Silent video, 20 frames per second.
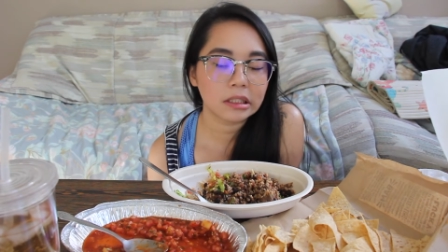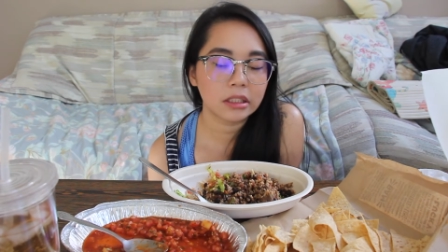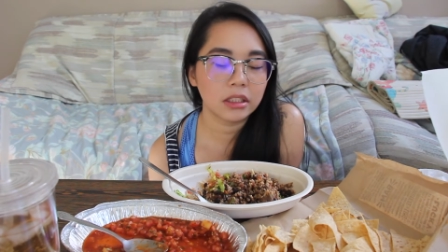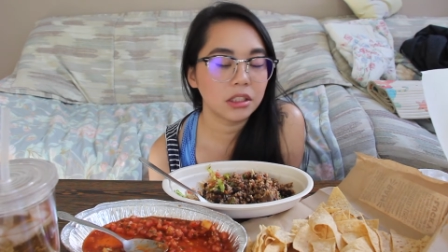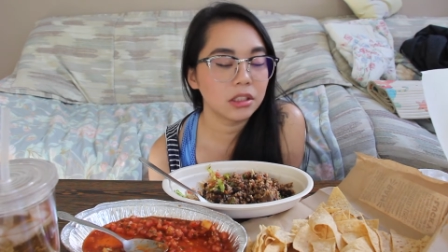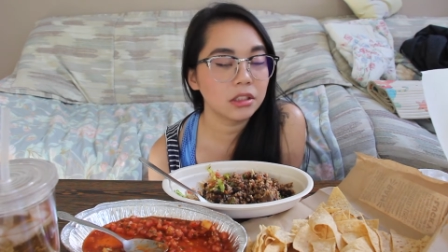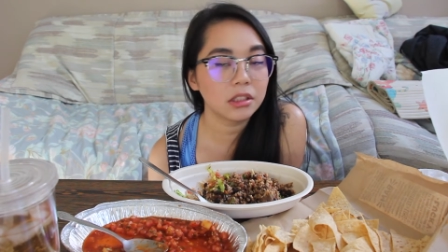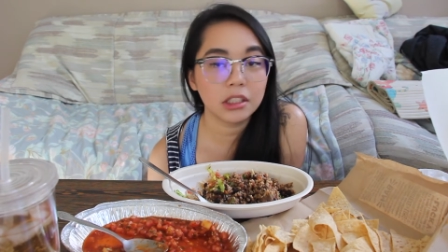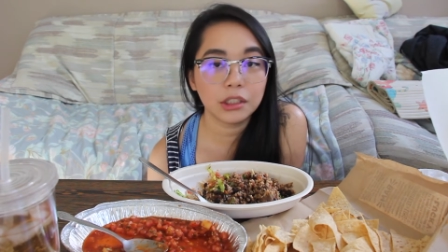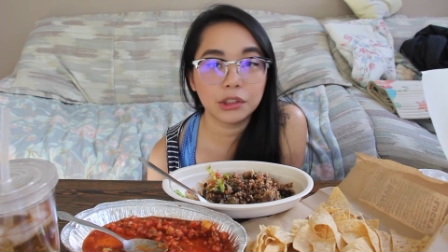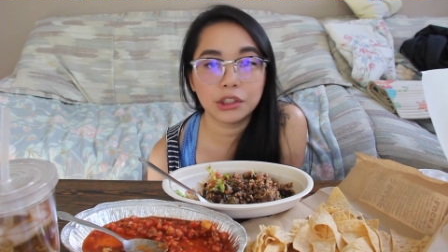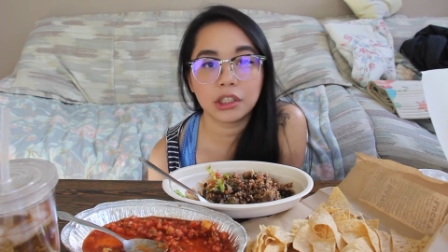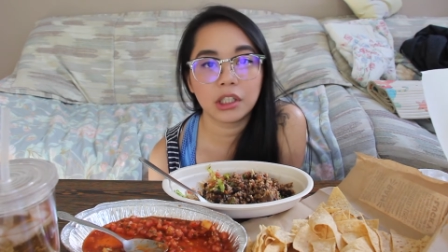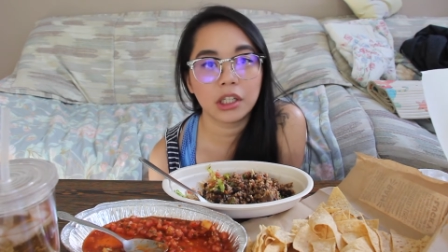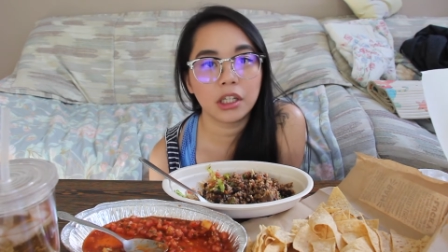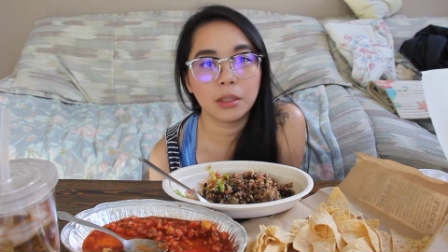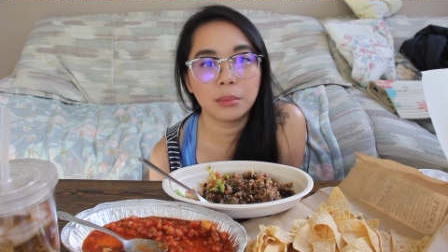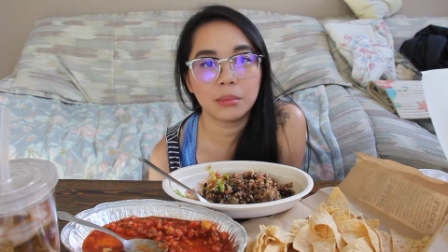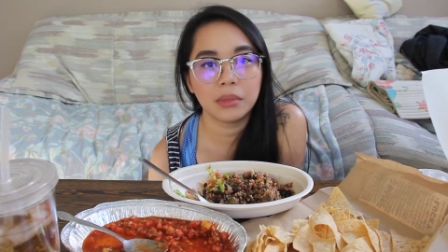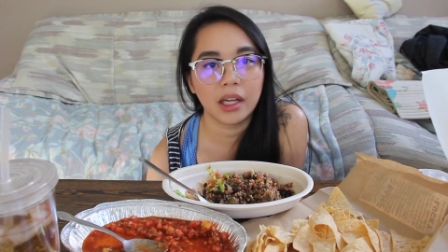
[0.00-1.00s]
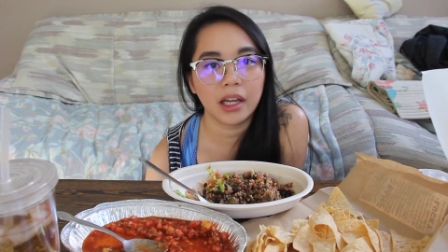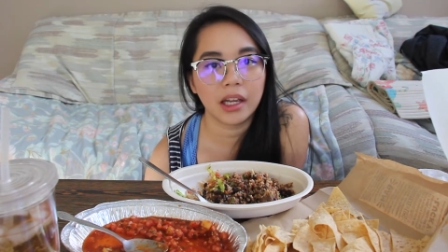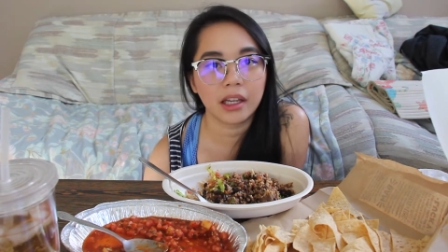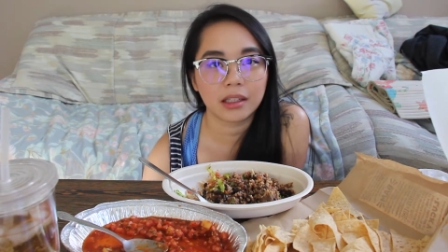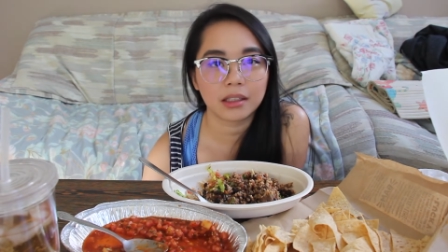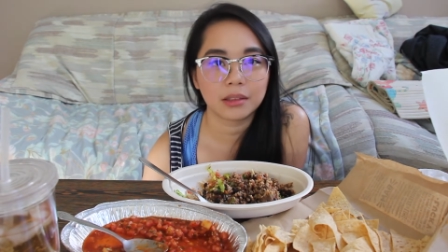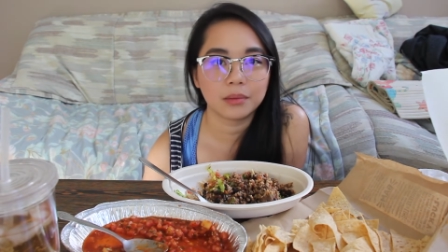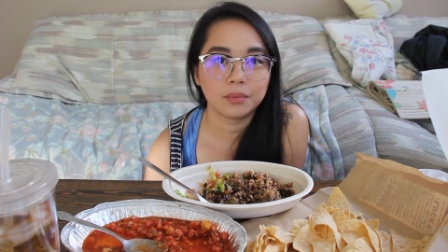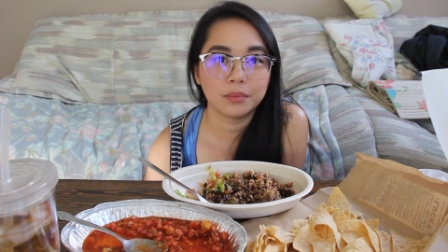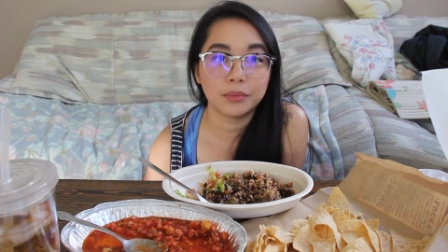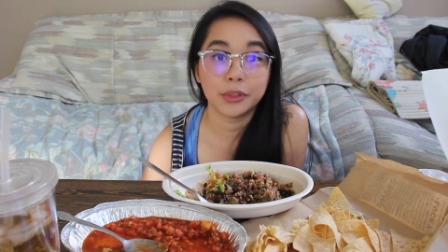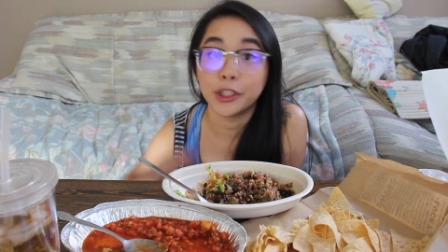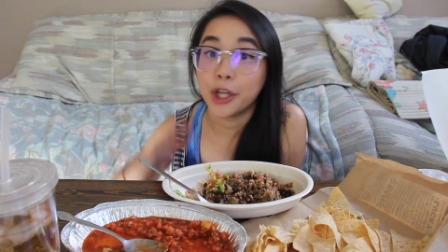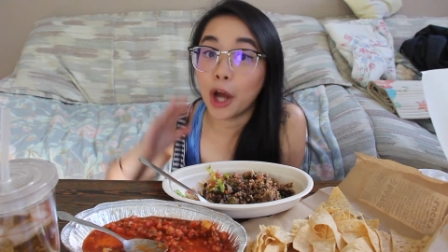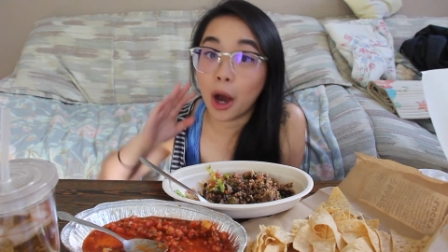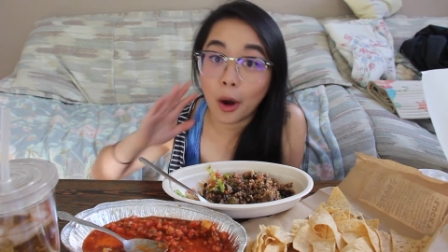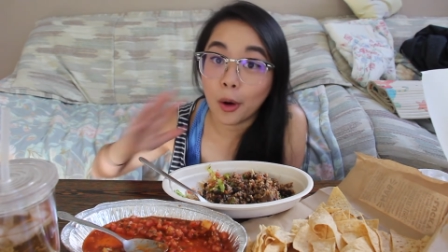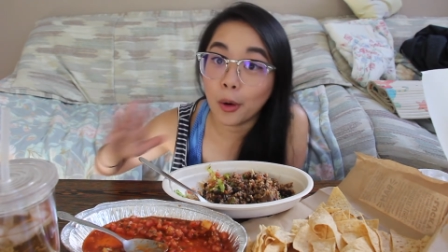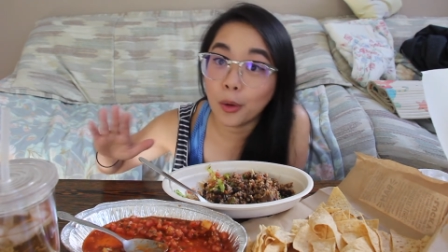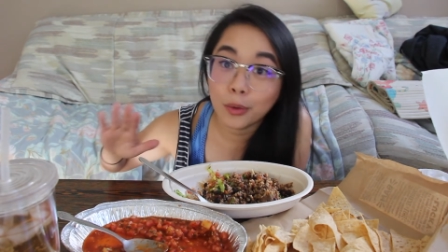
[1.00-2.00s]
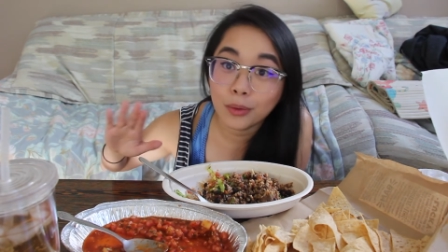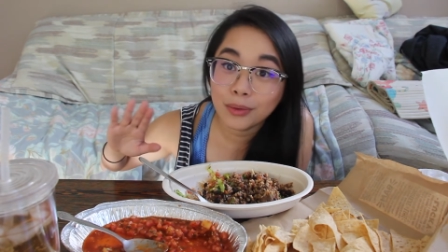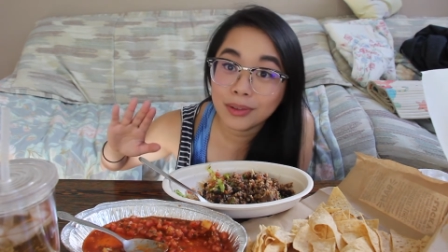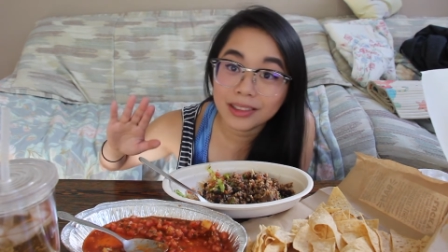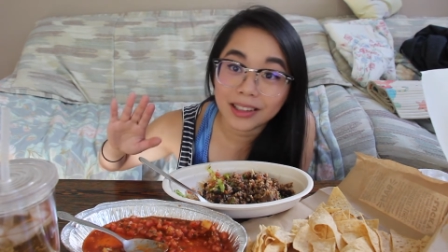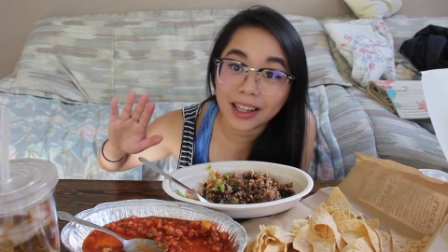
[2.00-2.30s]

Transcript: still teaching him like no,